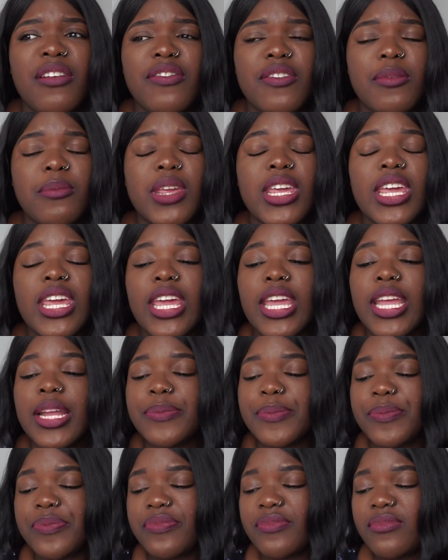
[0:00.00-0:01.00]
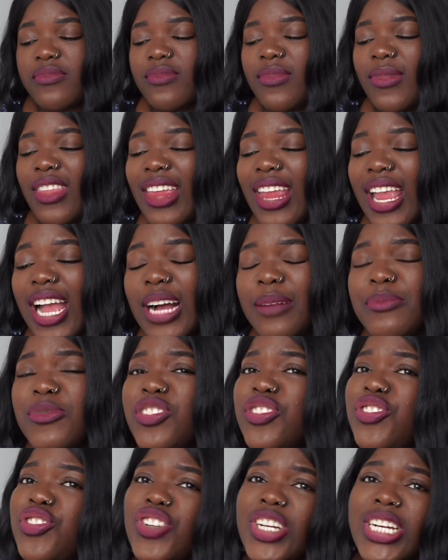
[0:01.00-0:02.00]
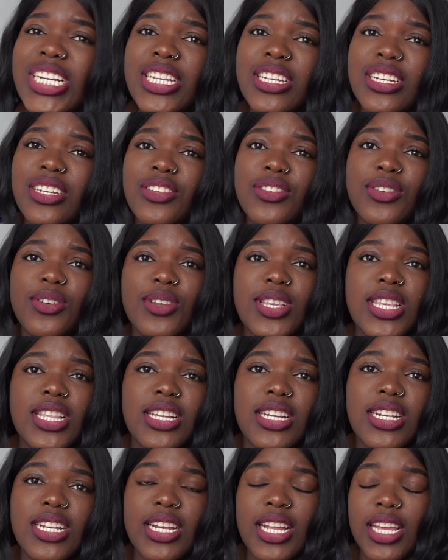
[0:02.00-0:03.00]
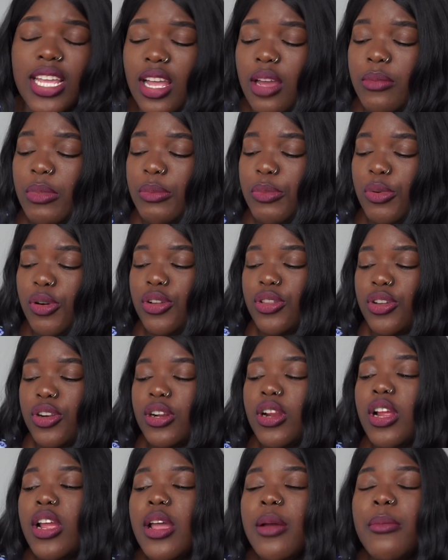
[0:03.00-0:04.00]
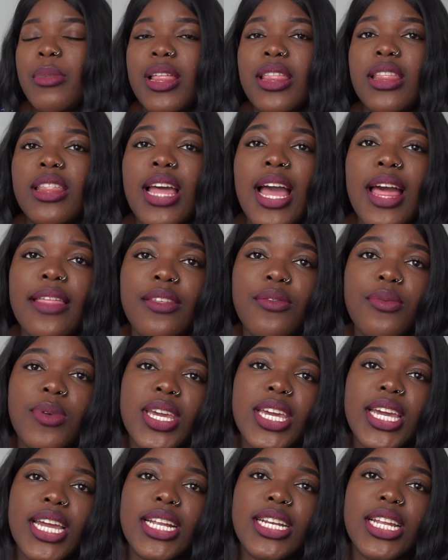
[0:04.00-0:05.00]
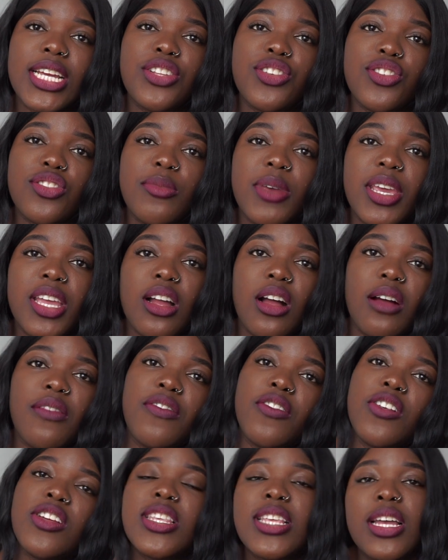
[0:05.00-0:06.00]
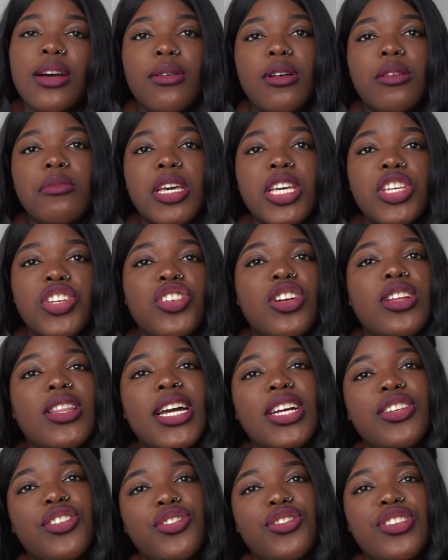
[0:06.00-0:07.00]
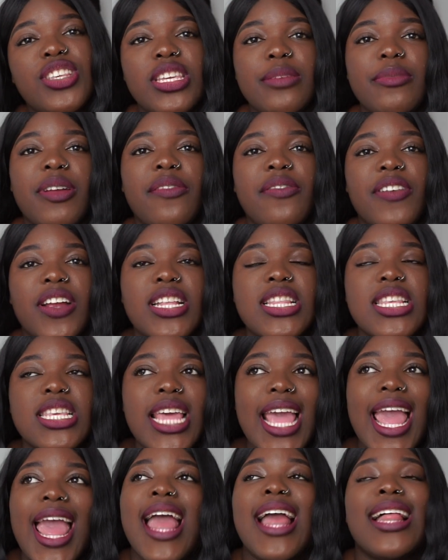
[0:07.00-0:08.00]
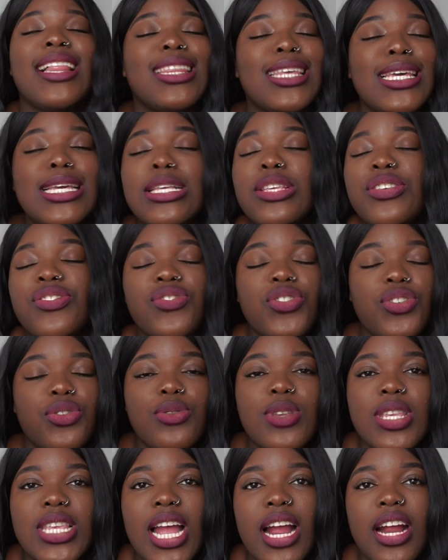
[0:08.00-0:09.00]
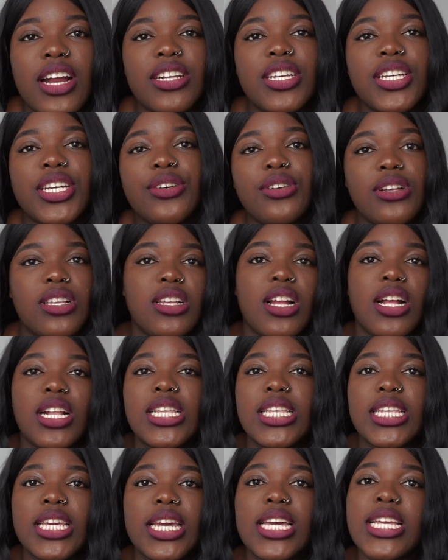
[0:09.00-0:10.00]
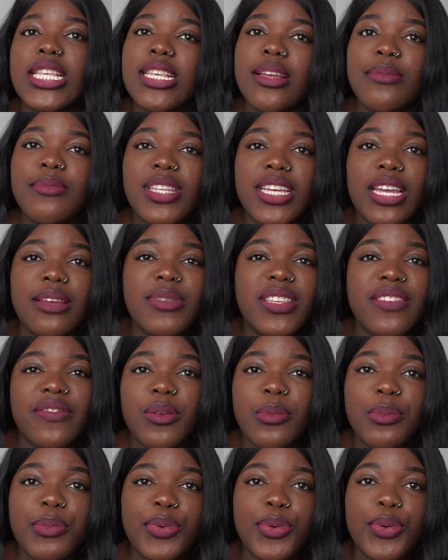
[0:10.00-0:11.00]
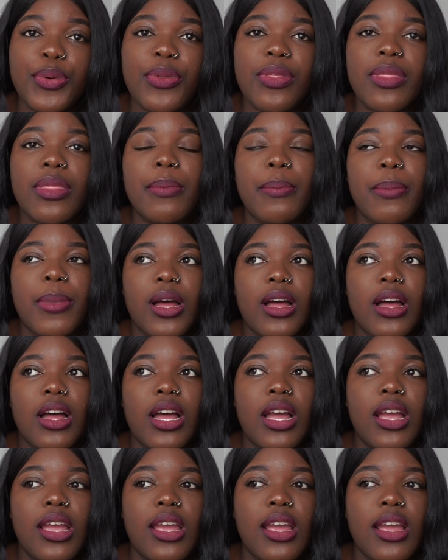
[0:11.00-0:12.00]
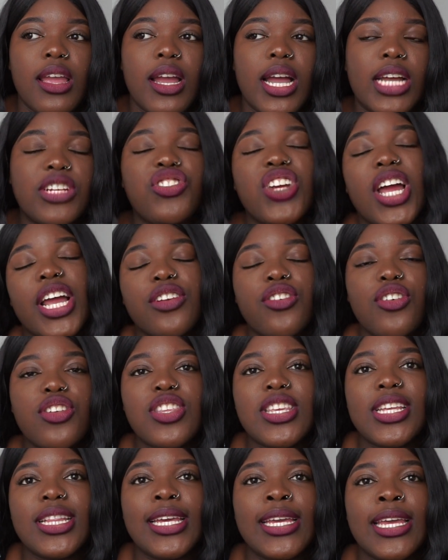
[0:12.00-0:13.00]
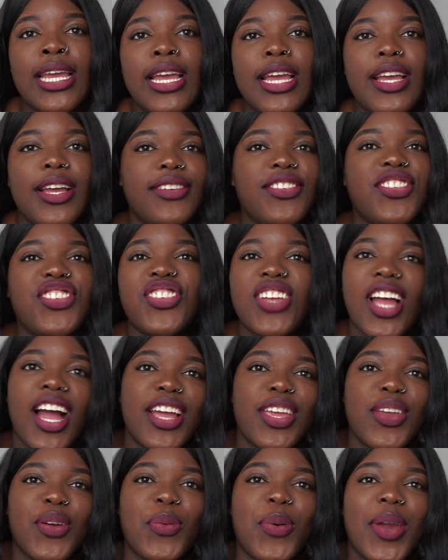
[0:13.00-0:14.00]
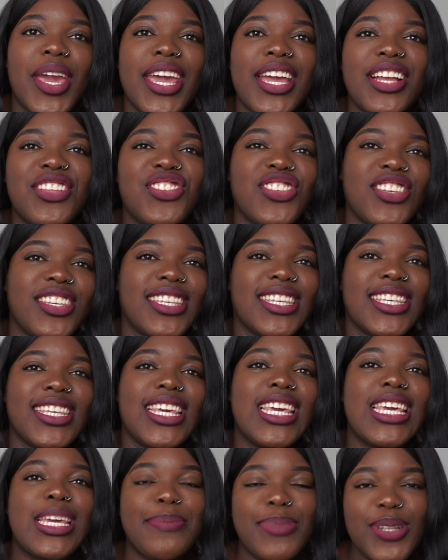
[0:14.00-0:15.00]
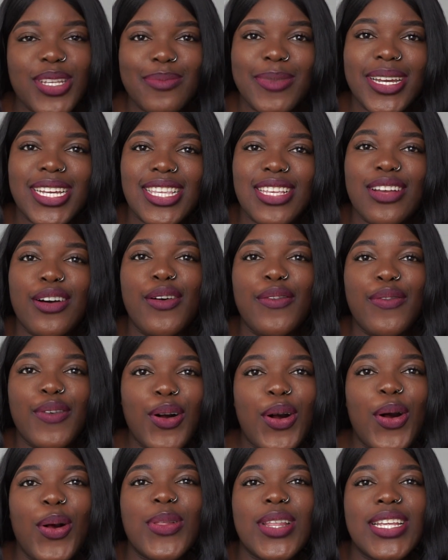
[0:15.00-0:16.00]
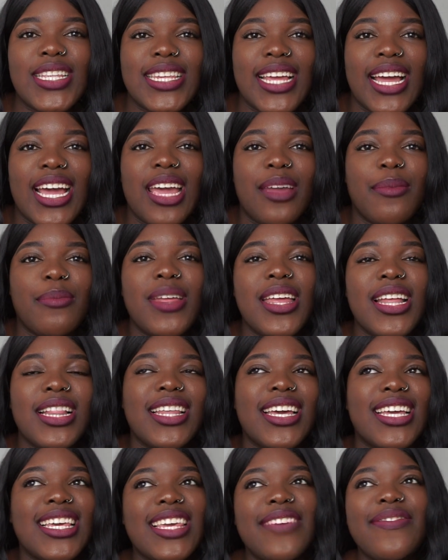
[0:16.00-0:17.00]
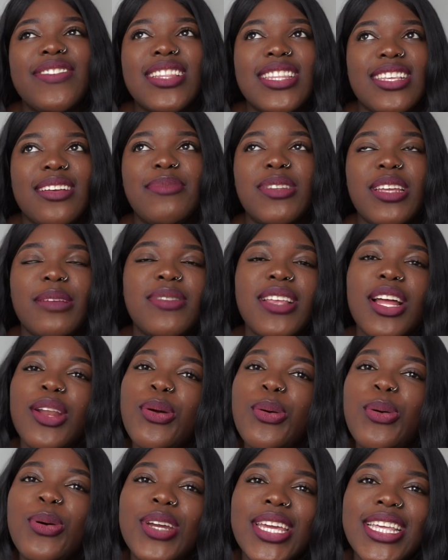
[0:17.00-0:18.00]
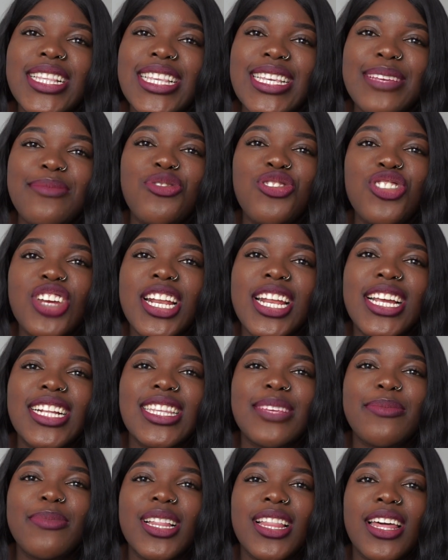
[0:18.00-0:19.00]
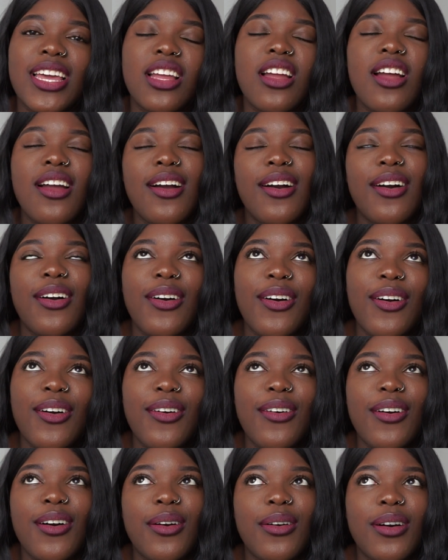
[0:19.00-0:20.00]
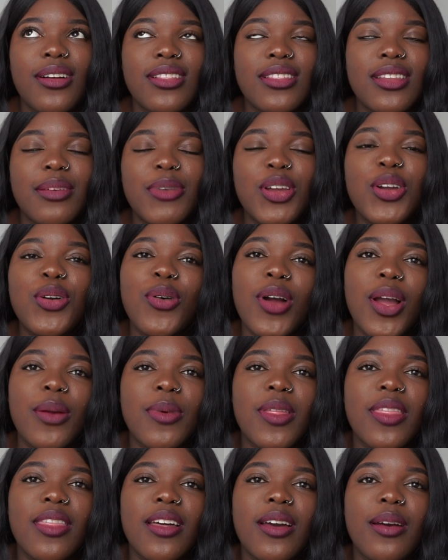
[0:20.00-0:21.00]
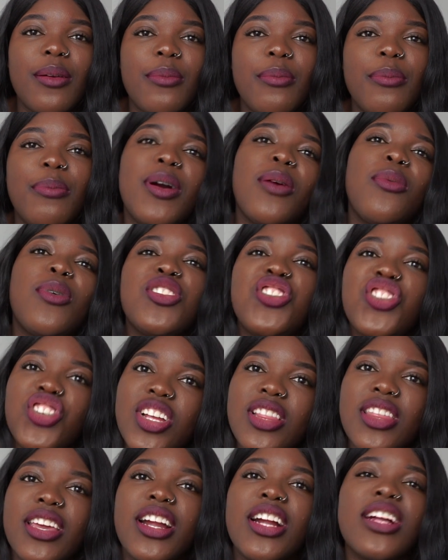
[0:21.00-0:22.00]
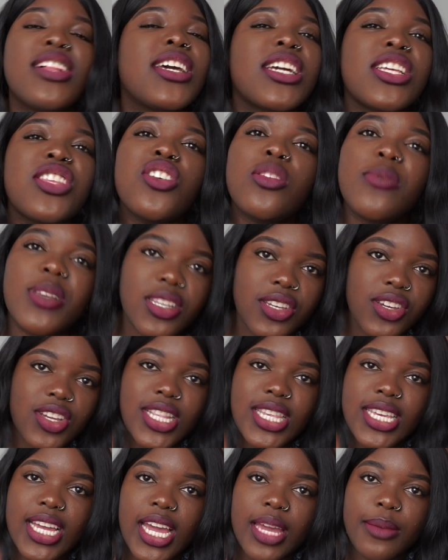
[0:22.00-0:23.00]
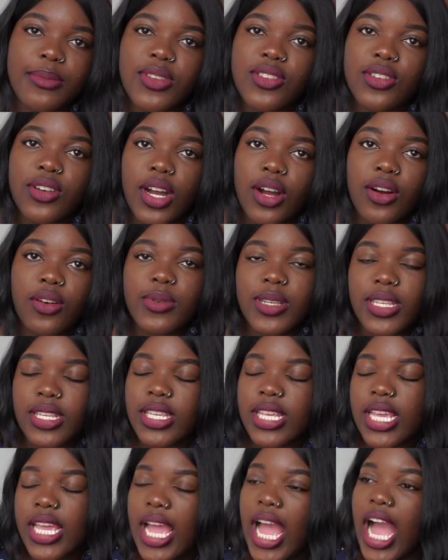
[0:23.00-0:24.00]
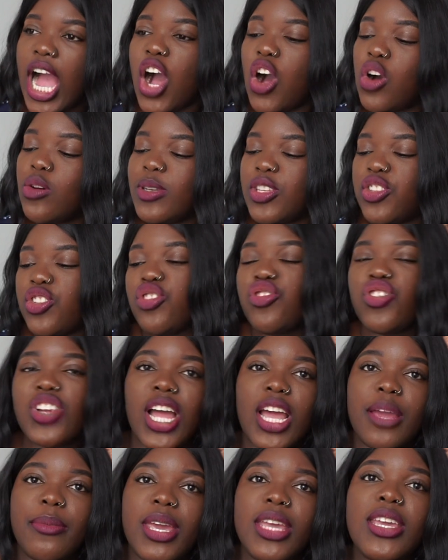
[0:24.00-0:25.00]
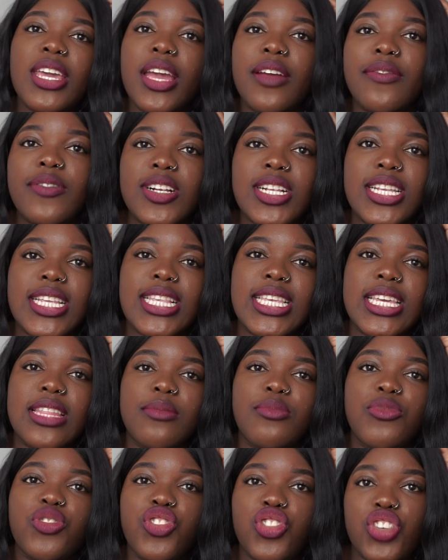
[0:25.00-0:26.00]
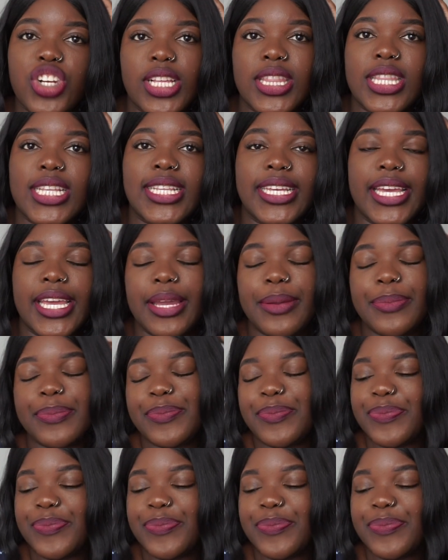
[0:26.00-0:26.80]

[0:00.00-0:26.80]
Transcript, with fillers: for me, I'm just drained and exhausted and I can't be bothered. But at the weekend, I do make up for it. So I will make sure that I do see my friends at least, you know, Saturday or Sunday, sometimes even both. But I try not to like shy away and just keep to myself all the time. Like even sometimes I know it can seem draining to be like, oh, let me go out with them. But once you're there, like it's always a good time. So I always, I always do try and make effort to see them during the day,